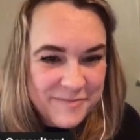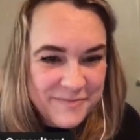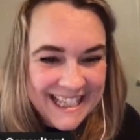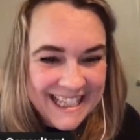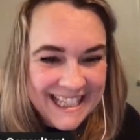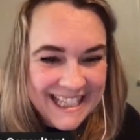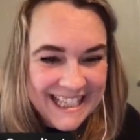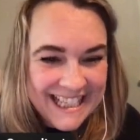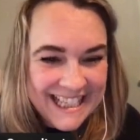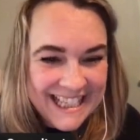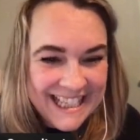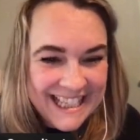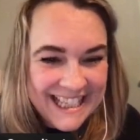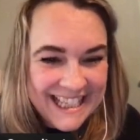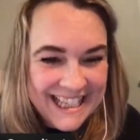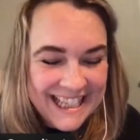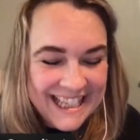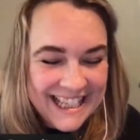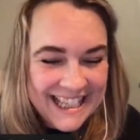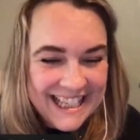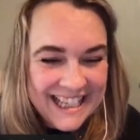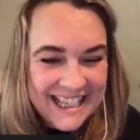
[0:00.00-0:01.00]

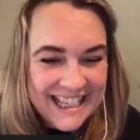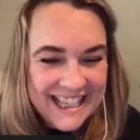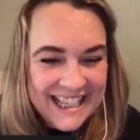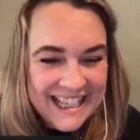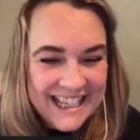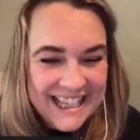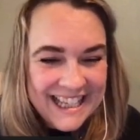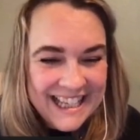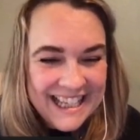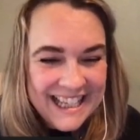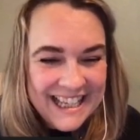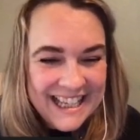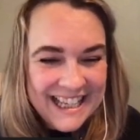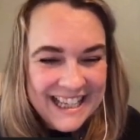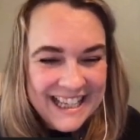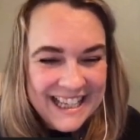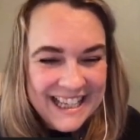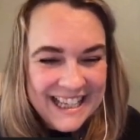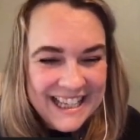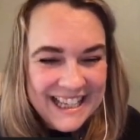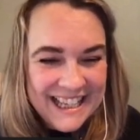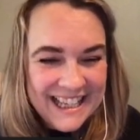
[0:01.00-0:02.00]

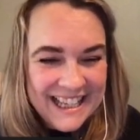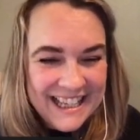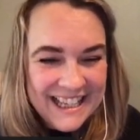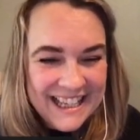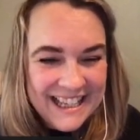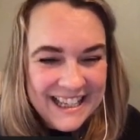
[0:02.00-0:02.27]
This person isn't speaking.